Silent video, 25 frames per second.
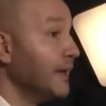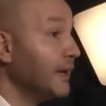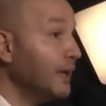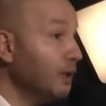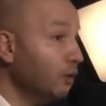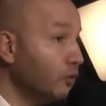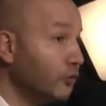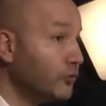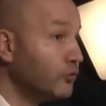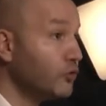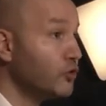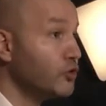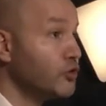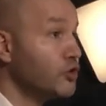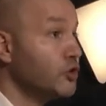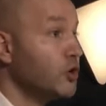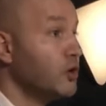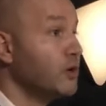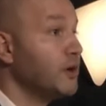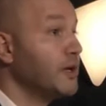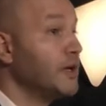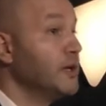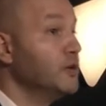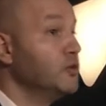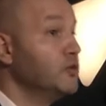the French
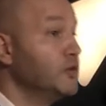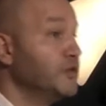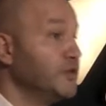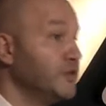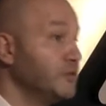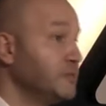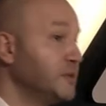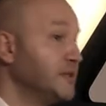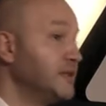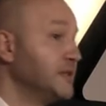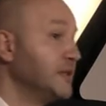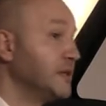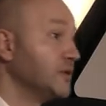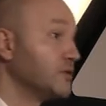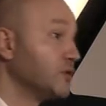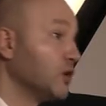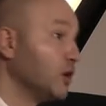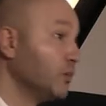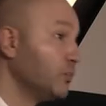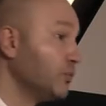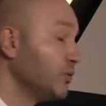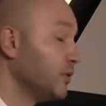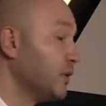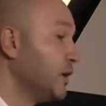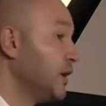Development
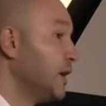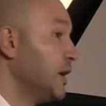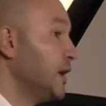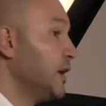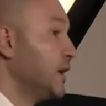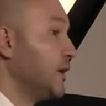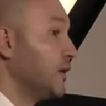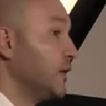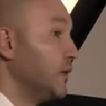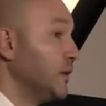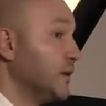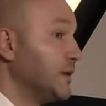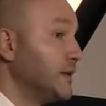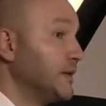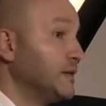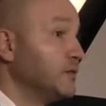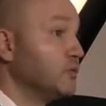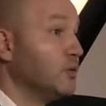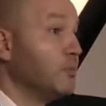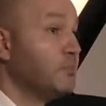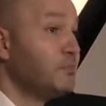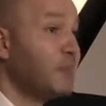Agency and the